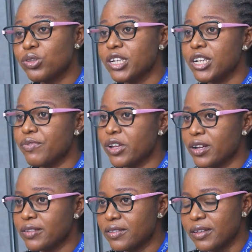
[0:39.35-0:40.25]

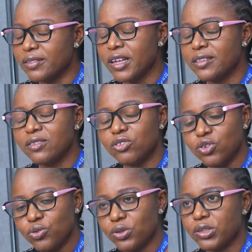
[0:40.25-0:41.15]
significances, it is
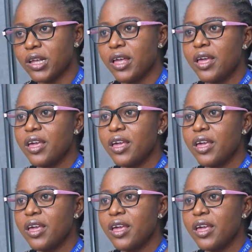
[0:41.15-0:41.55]
used